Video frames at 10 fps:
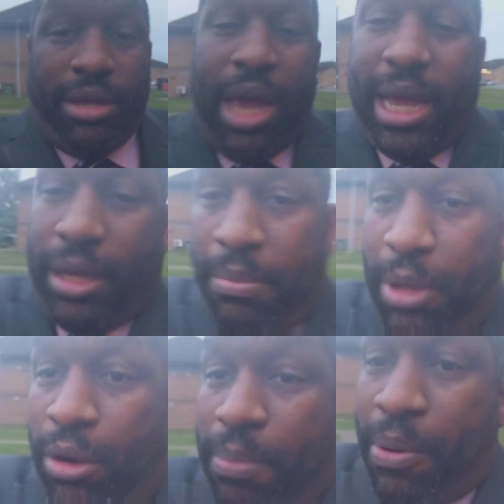and you had
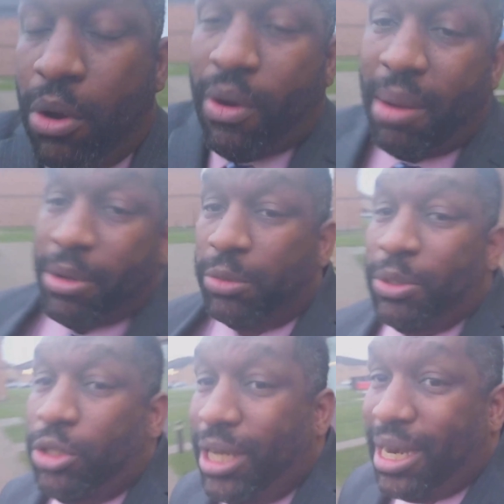computer programmers,
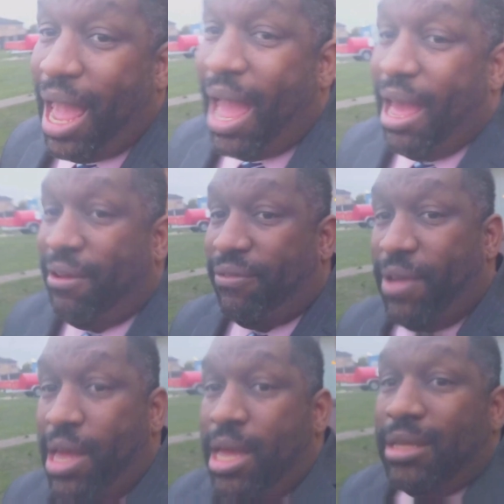but you didn't have
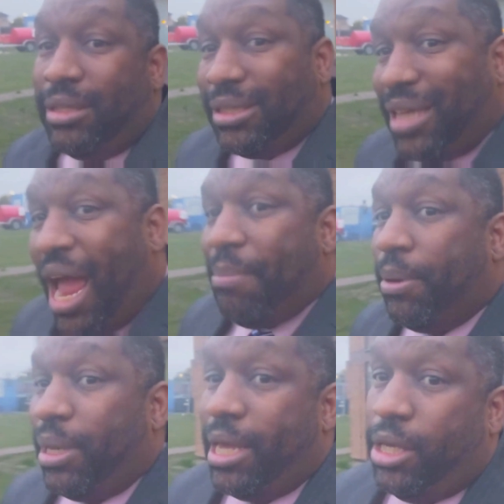
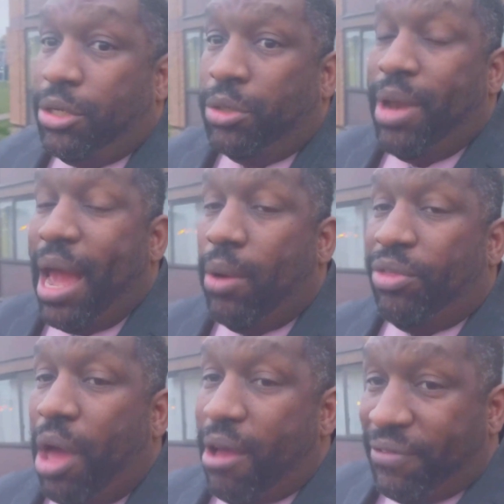cyber like you do now
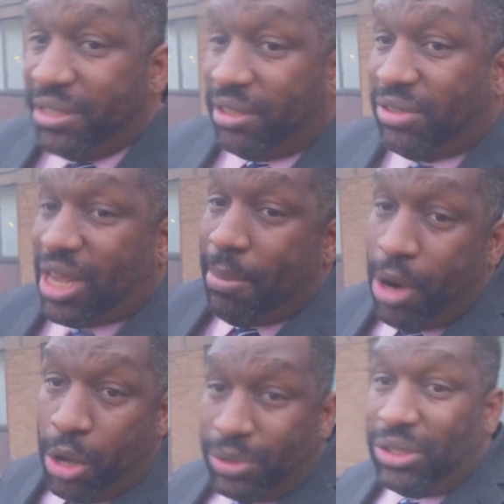with offensive
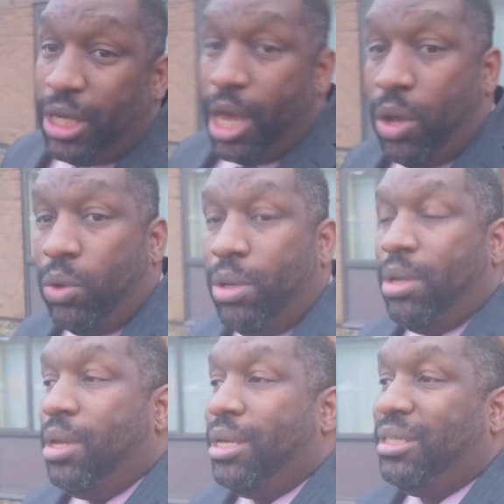cyber, O C O,
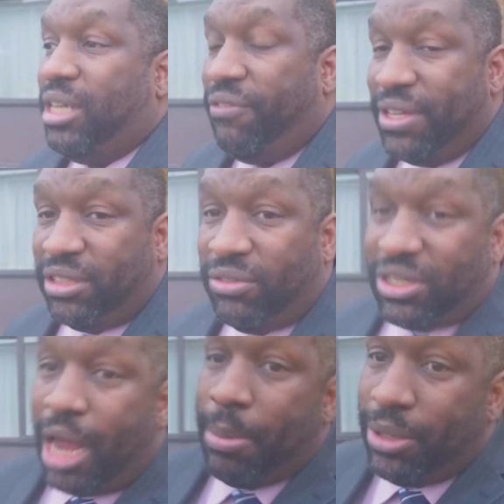defensive
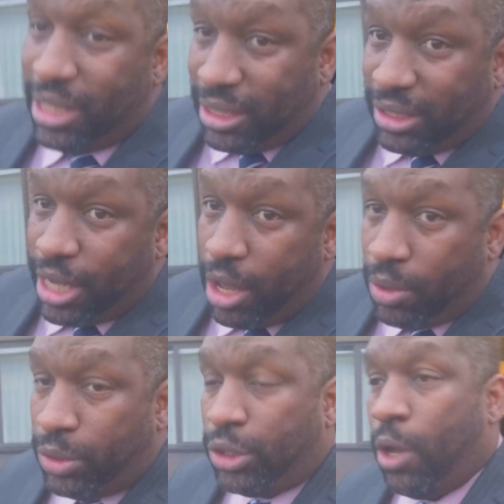cyber, D C
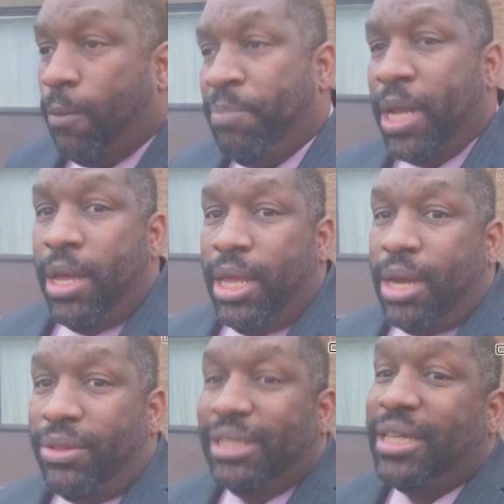O. So,
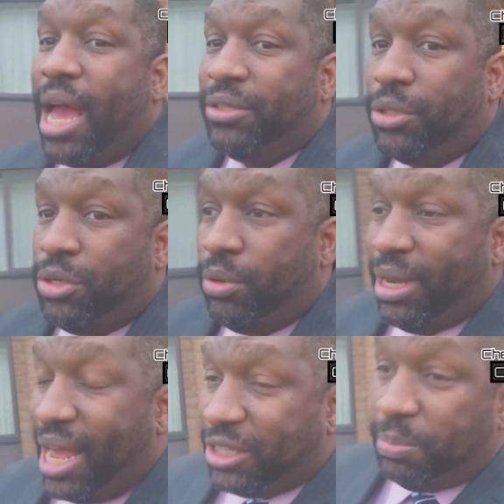you know, these guys are
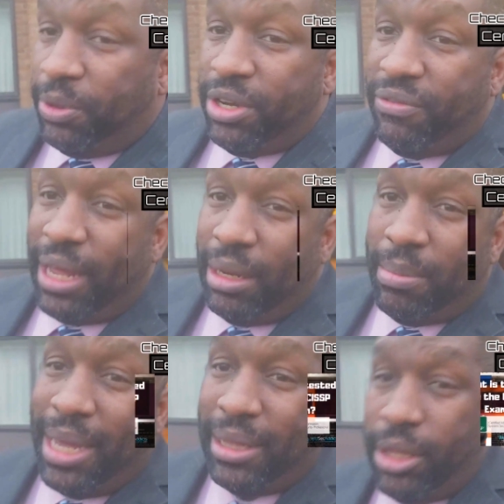doing exploit
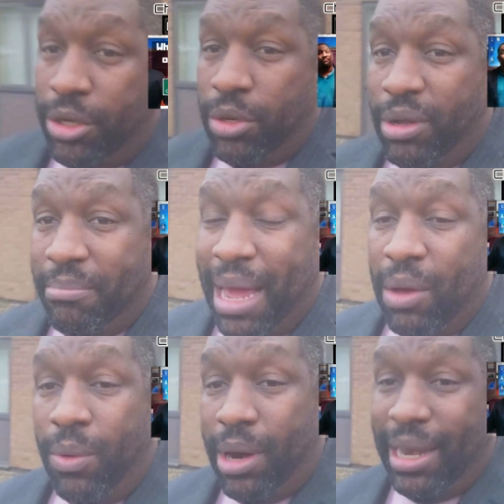development, they're doing
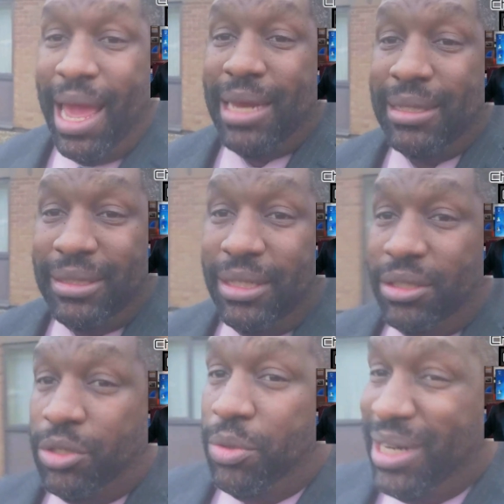malware analysis,
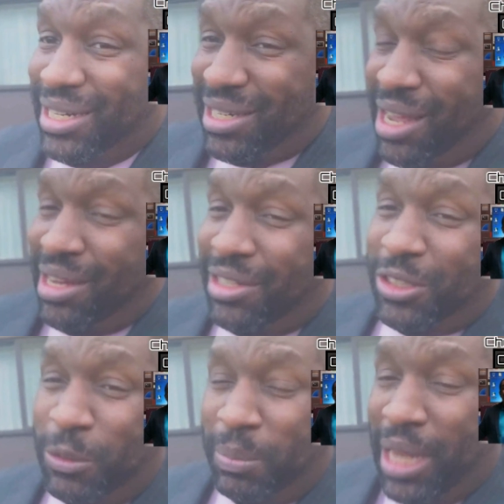they're doing a ton of
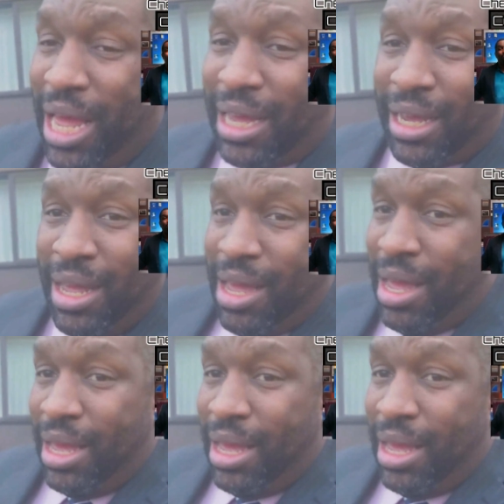Splunk.